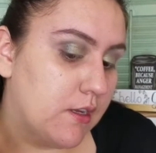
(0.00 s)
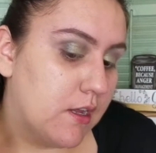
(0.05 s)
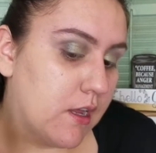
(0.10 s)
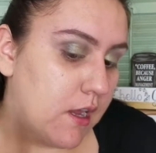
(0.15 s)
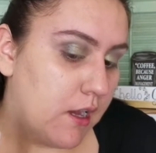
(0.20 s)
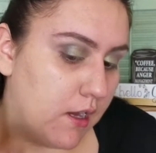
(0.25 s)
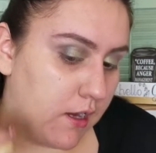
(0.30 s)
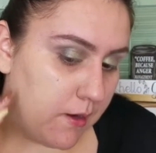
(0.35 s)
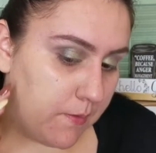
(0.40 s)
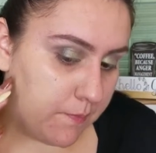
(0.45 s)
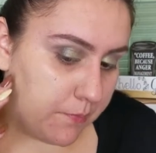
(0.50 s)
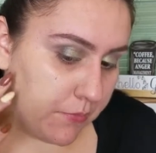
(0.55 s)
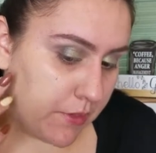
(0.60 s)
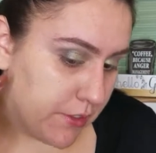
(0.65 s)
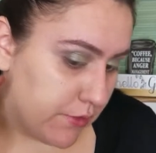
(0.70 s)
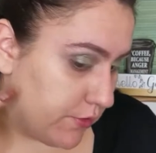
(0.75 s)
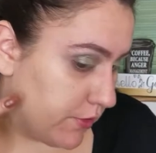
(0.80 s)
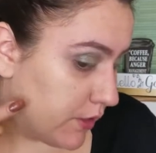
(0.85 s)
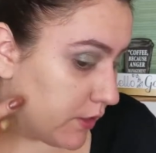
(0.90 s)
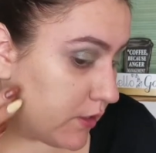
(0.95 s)

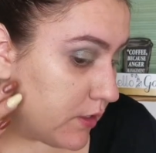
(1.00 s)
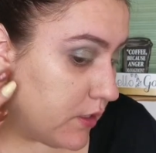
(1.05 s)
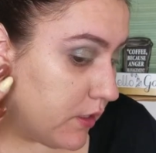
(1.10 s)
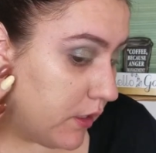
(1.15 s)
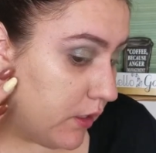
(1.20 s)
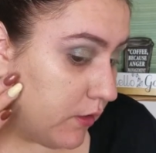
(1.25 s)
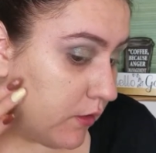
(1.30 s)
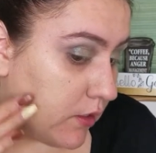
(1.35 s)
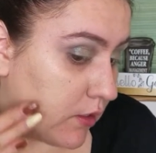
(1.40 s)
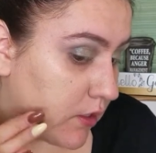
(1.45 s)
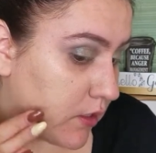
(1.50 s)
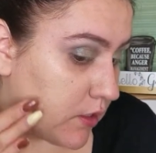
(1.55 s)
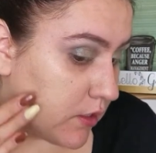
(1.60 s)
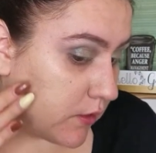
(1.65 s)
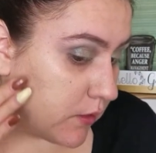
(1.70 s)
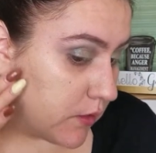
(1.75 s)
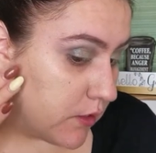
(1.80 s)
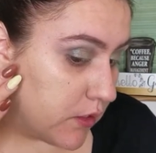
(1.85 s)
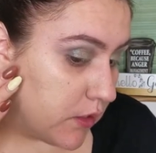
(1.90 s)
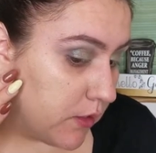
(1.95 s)
as you can see, you can still
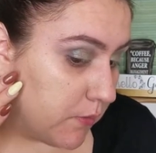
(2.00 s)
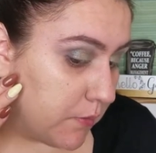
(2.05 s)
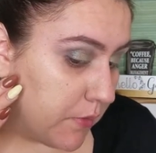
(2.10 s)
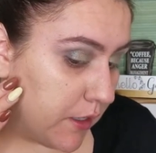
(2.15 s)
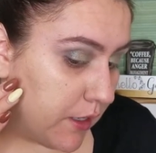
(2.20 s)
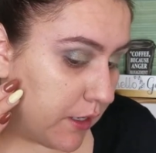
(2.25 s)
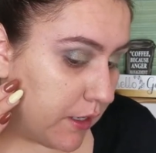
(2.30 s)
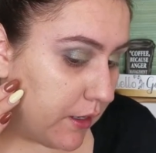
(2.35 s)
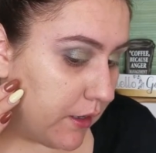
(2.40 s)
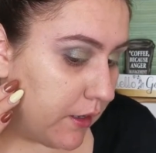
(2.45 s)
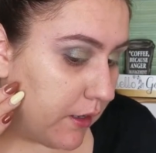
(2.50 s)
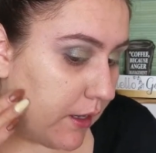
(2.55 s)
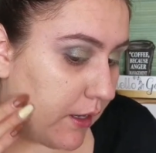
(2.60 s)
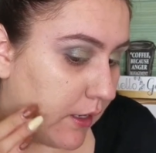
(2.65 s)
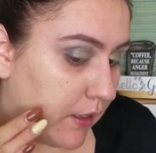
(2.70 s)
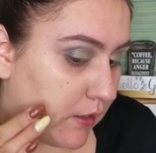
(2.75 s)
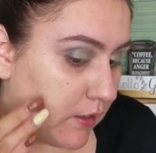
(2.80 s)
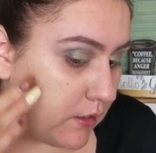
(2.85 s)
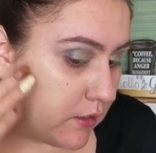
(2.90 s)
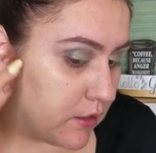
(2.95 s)
see my
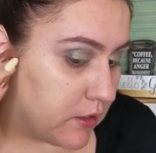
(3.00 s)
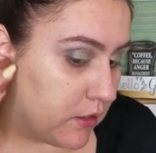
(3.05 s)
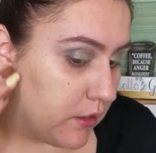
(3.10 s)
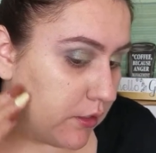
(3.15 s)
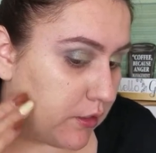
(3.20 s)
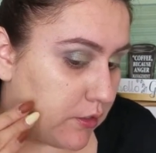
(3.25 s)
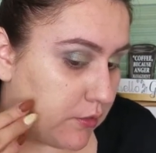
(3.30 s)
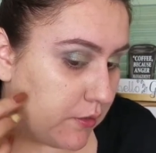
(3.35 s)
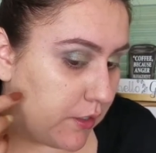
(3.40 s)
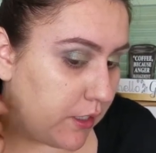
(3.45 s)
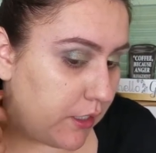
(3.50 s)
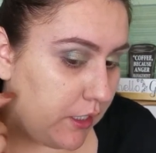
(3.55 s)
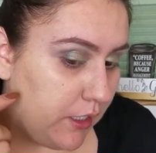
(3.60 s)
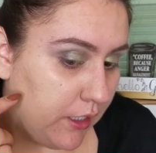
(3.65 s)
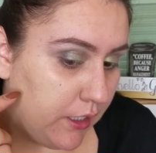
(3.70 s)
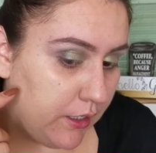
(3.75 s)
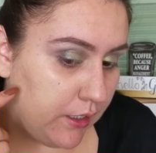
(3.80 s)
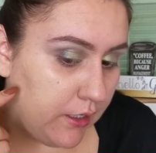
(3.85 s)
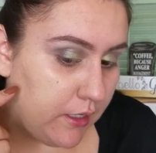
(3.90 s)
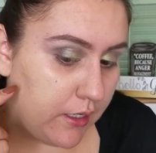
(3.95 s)
acne scars right
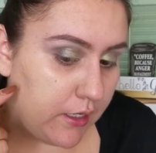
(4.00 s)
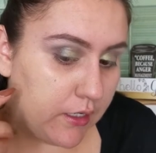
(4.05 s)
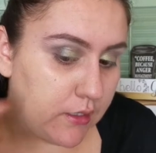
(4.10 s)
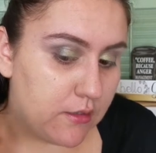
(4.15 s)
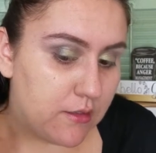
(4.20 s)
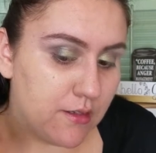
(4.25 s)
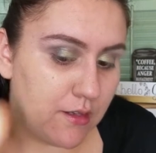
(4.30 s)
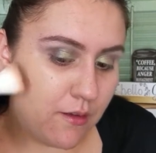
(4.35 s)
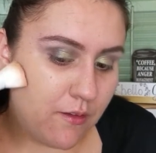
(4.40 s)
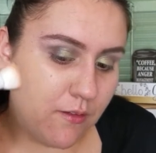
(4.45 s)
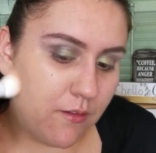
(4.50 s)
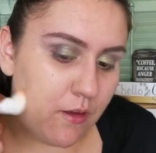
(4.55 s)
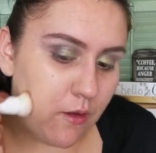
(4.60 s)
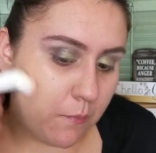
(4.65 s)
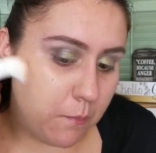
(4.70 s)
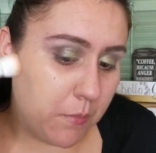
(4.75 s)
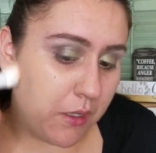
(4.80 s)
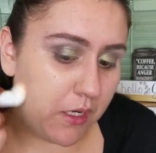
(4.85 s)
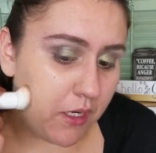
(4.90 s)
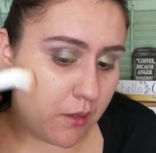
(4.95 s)
here. It's a
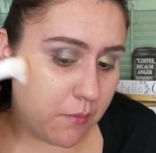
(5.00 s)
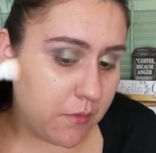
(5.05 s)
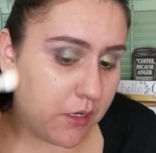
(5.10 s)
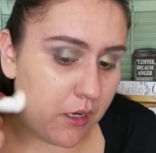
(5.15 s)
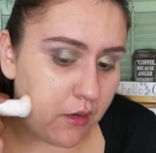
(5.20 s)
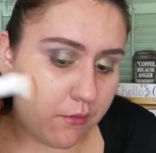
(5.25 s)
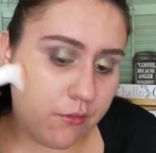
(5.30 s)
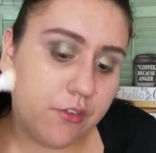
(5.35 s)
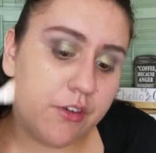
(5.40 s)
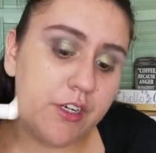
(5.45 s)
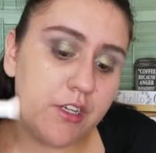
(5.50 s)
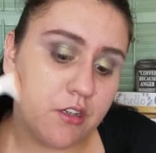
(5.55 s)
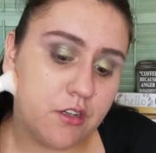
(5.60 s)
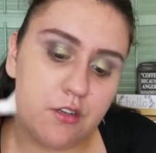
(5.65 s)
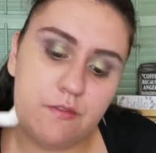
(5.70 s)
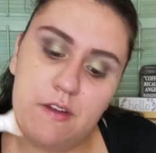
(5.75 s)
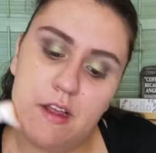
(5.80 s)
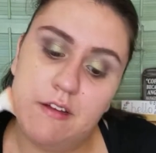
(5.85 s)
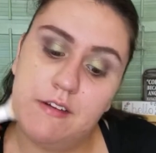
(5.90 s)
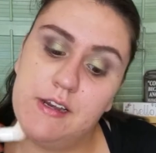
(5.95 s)
medium coverage
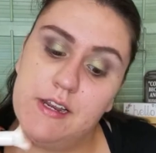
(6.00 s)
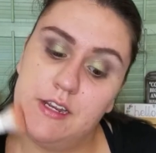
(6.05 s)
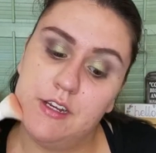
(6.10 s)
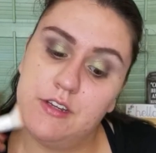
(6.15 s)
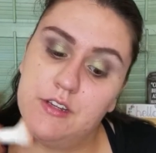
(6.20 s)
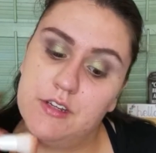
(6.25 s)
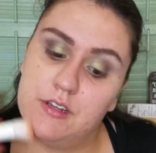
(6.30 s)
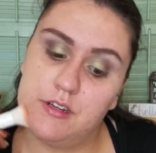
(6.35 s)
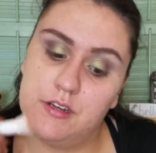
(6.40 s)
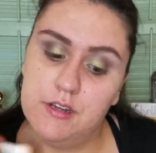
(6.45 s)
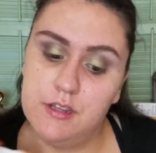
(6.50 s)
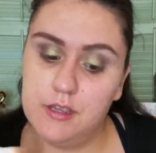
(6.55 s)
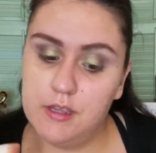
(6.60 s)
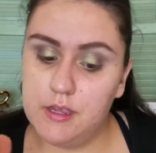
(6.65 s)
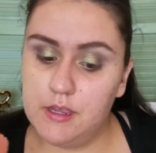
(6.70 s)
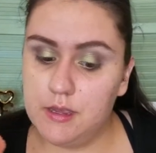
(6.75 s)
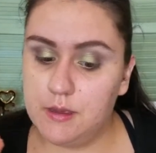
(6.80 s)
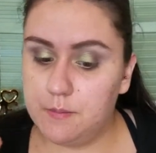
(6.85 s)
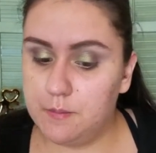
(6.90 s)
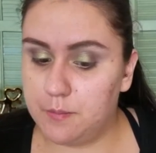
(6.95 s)
foundation,
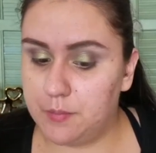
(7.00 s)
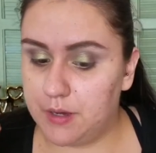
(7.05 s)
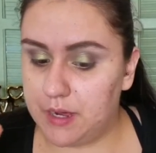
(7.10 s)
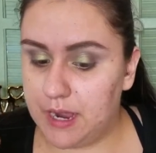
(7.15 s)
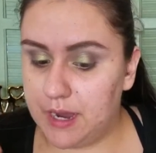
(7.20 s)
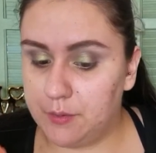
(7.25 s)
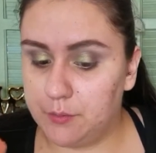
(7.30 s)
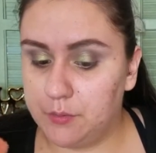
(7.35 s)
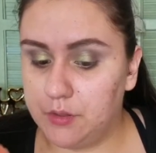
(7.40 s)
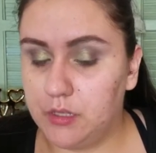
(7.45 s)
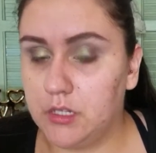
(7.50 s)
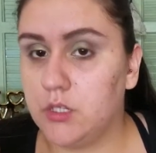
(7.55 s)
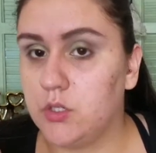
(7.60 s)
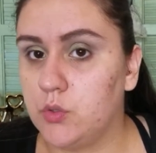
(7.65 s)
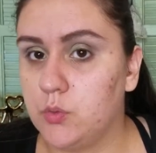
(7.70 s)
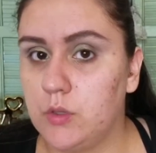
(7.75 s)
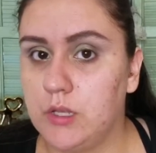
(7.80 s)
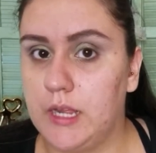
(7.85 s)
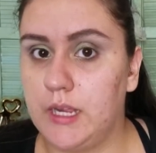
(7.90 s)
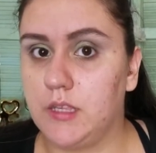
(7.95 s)
but I really
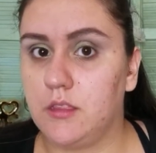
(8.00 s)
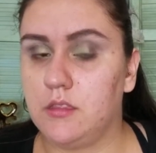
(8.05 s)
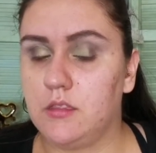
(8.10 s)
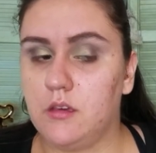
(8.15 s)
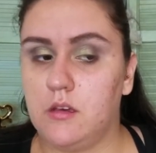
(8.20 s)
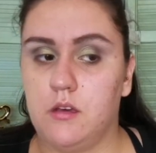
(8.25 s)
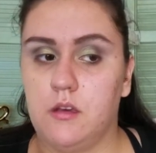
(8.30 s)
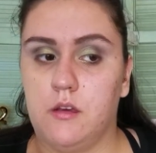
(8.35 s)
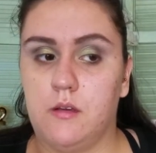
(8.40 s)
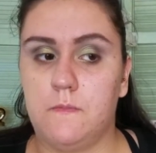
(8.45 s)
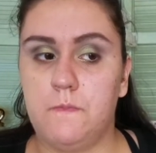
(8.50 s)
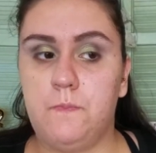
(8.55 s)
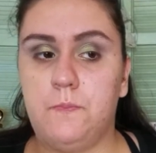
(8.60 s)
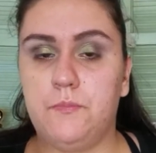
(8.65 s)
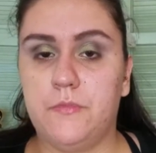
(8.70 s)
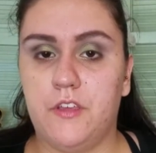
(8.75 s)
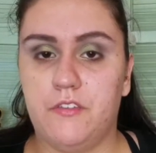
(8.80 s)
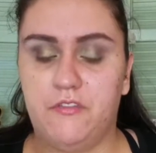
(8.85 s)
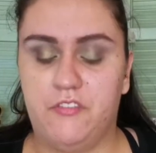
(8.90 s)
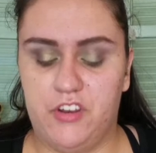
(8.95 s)
do like the
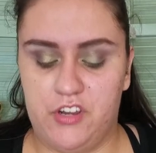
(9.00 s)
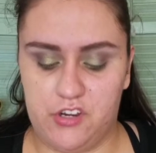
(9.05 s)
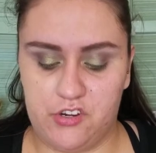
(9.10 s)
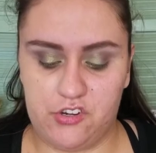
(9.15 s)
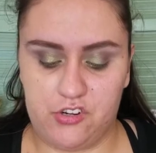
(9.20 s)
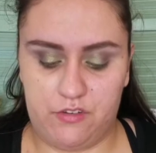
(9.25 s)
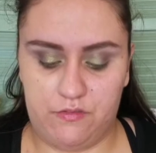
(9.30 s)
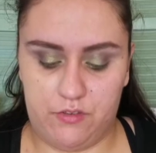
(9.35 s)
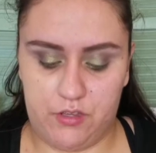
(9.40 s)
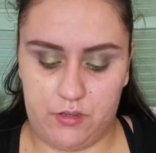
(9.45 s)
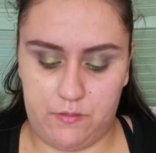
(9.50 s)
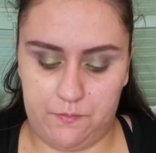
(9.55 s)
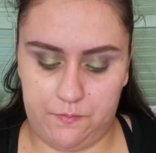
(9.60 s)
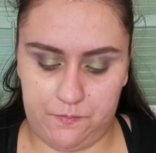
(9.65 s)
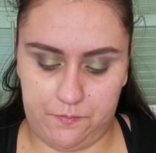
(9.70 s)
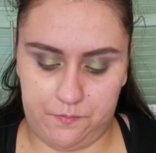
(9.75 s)
finish of it.